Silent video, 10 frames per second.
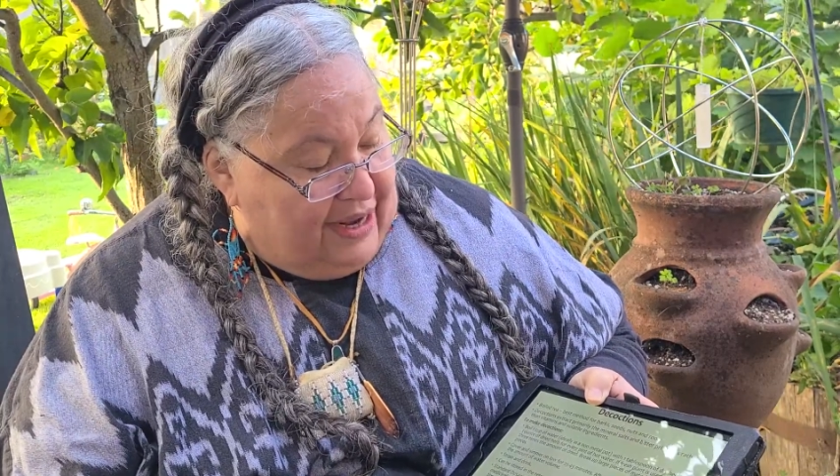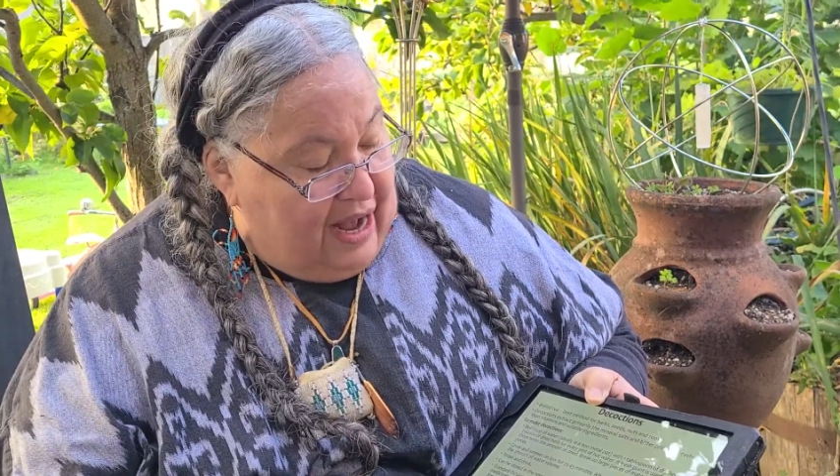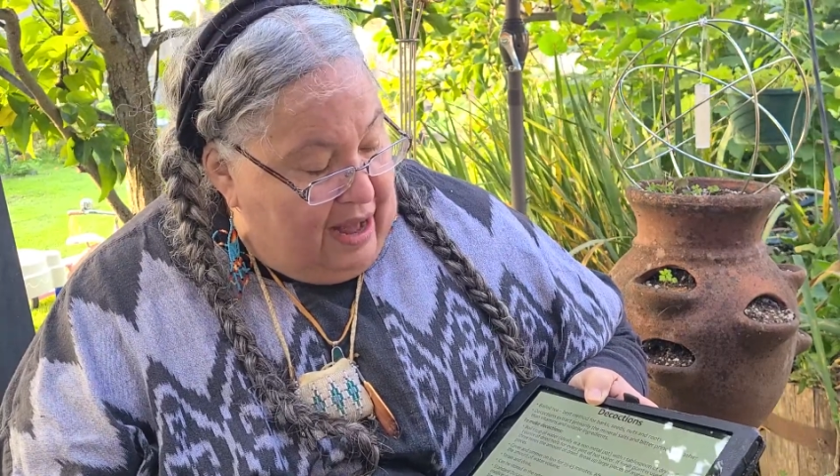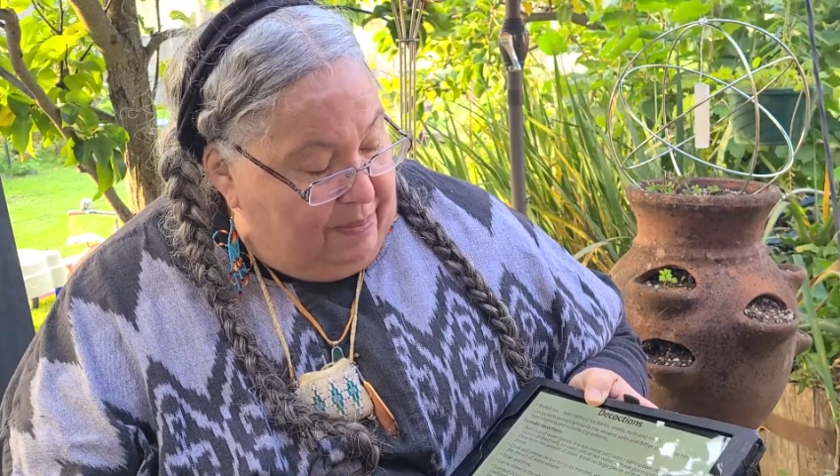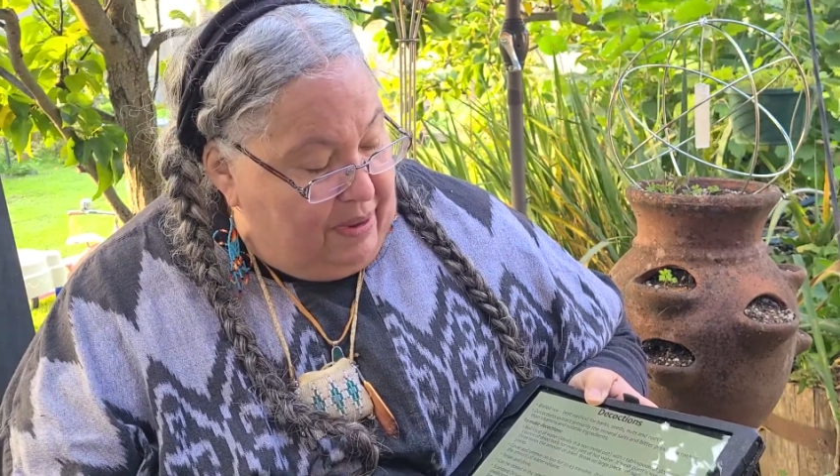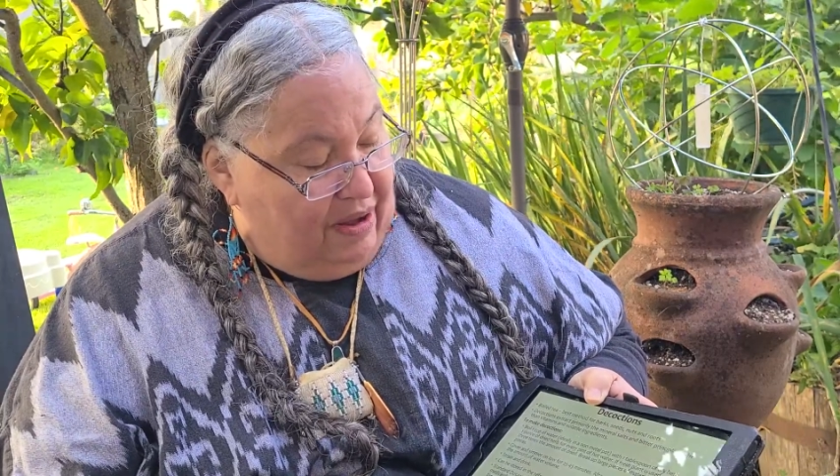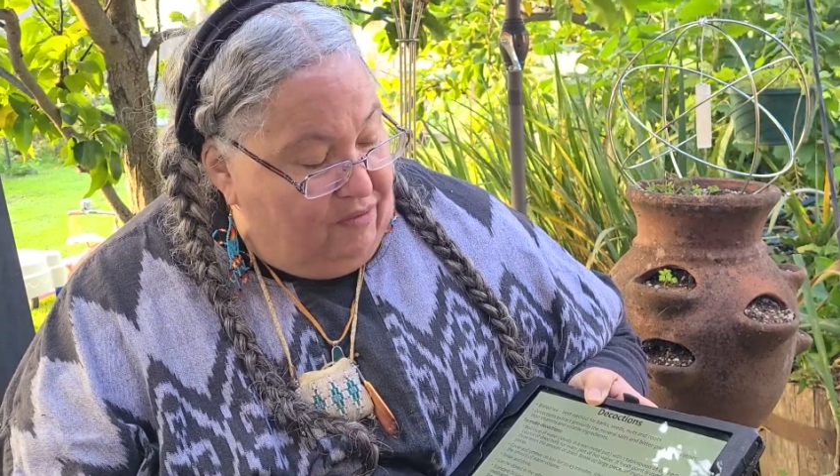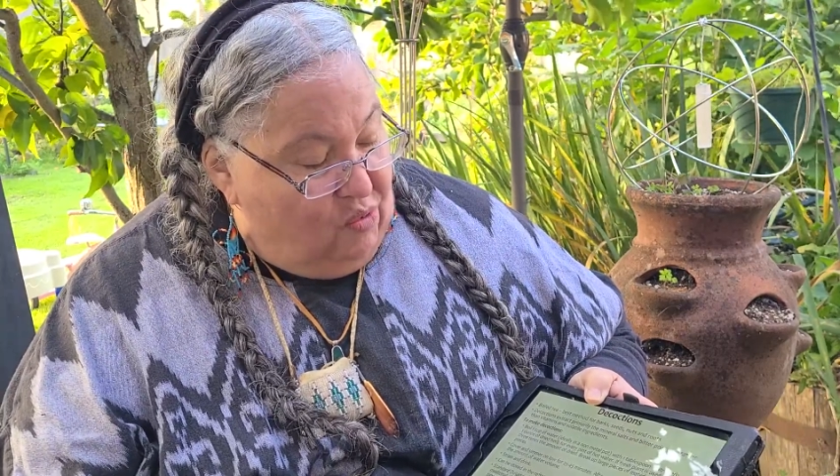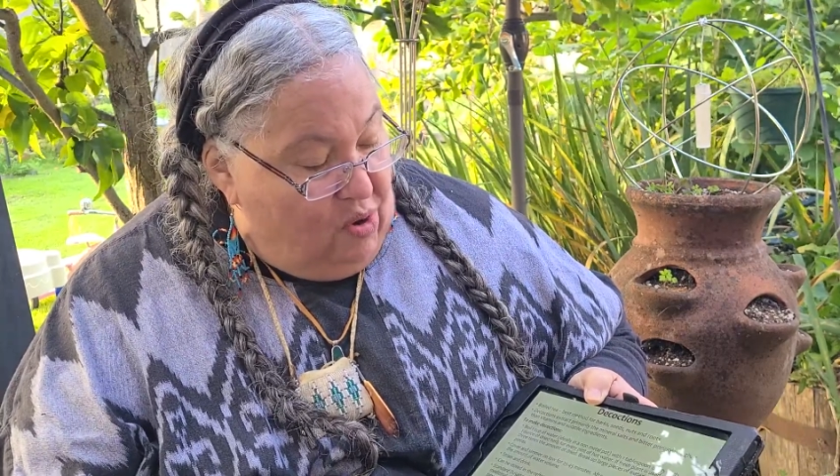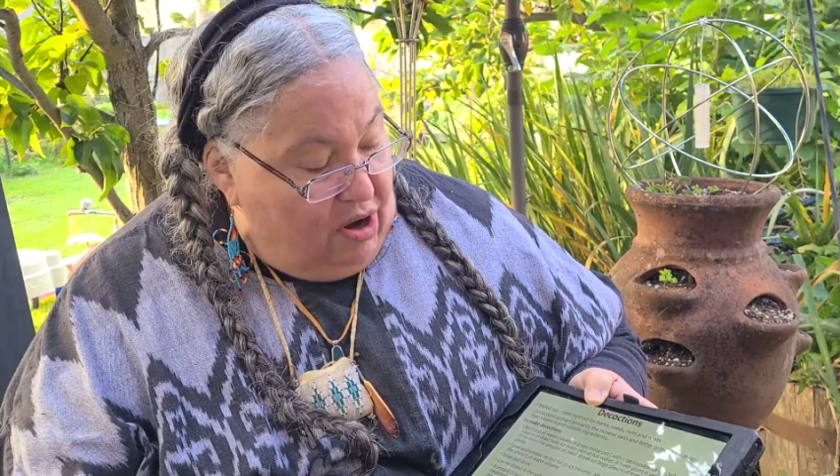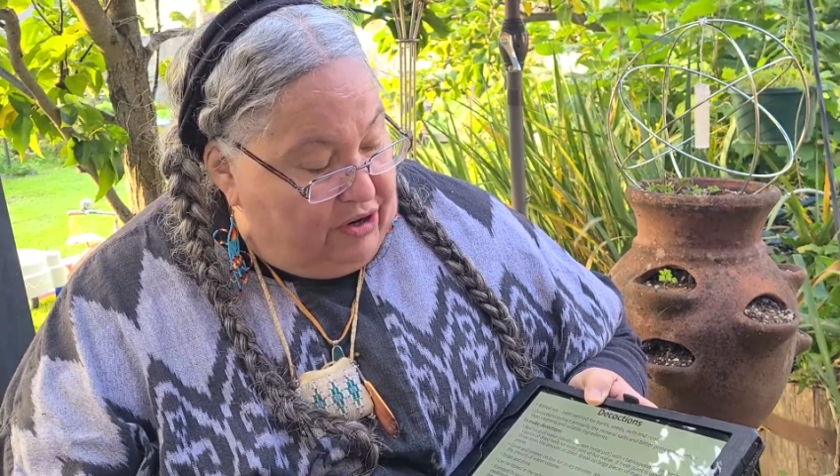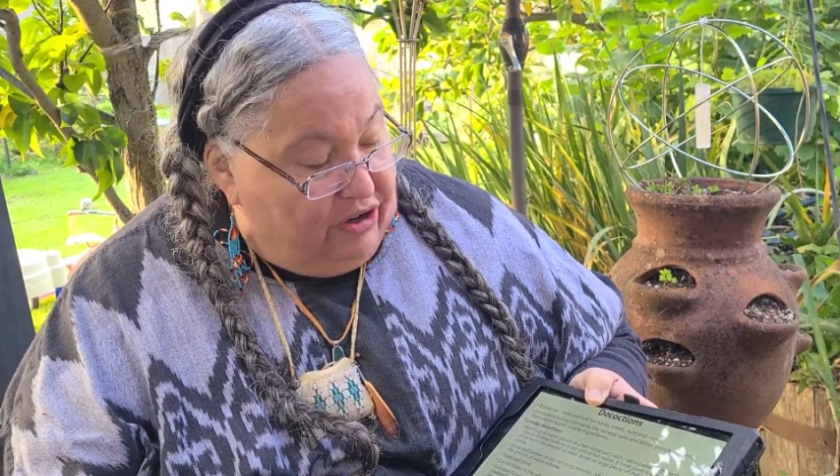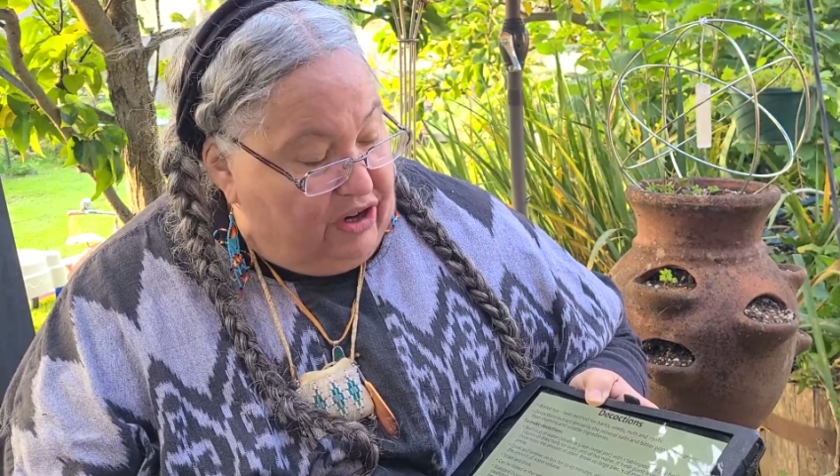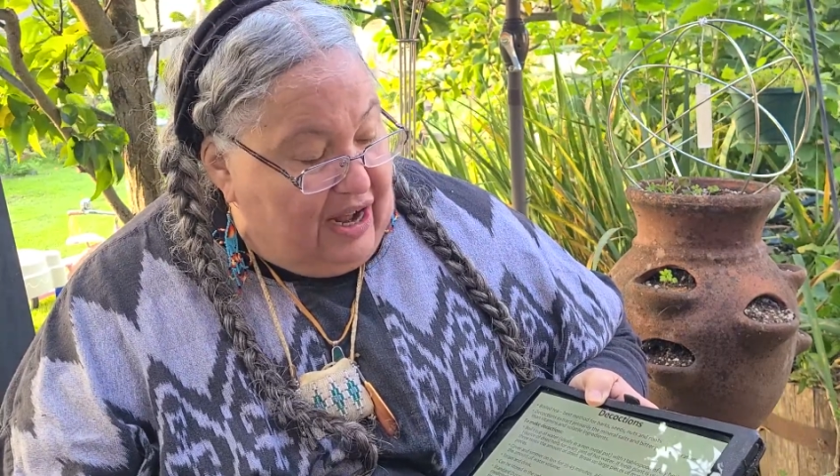cup of water,